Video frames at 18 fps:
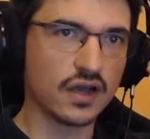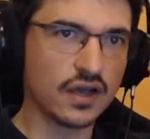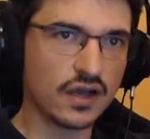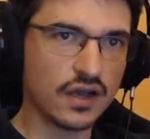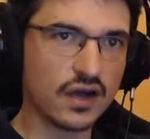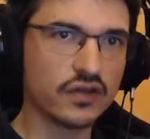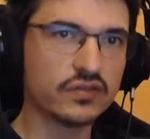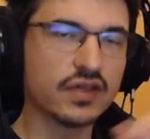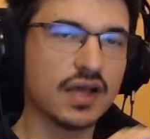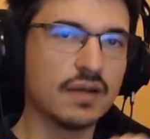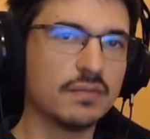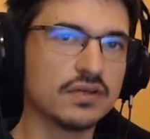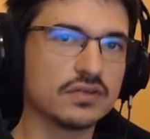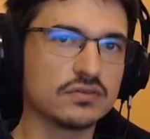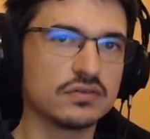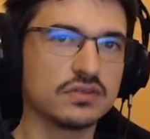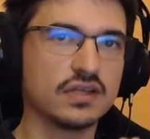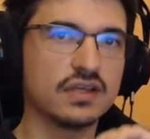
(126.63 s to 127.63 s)
on
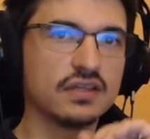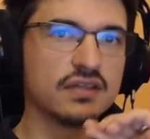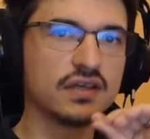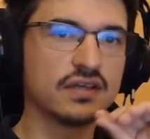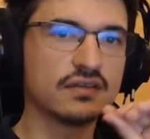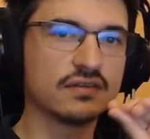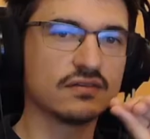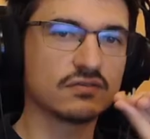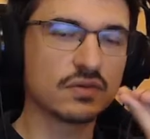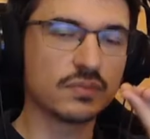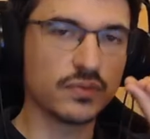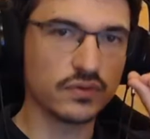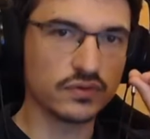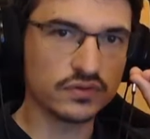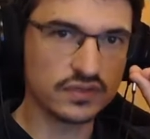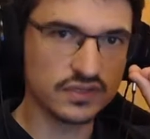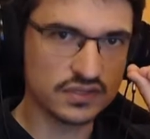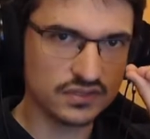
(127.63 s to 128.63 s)
Amazon and then
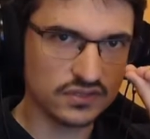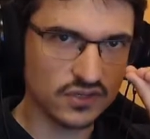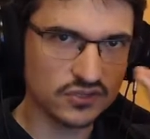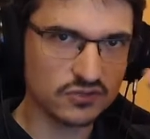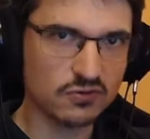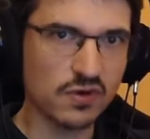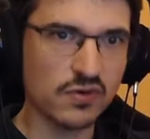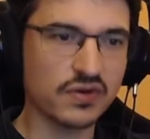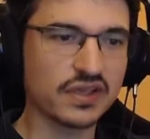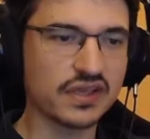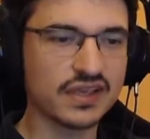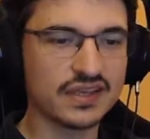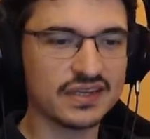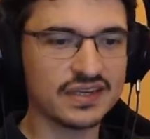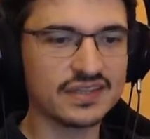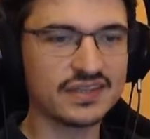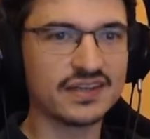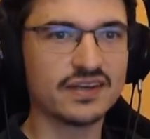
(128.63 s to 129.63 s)
report this search query
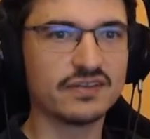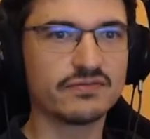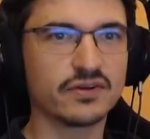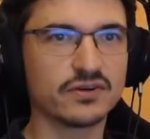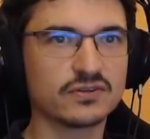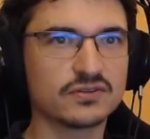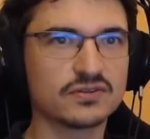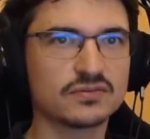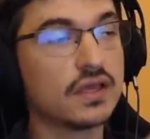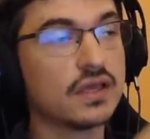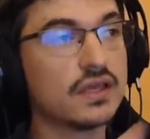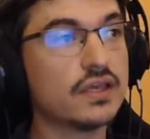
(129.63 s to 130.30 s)
in IntelliFox.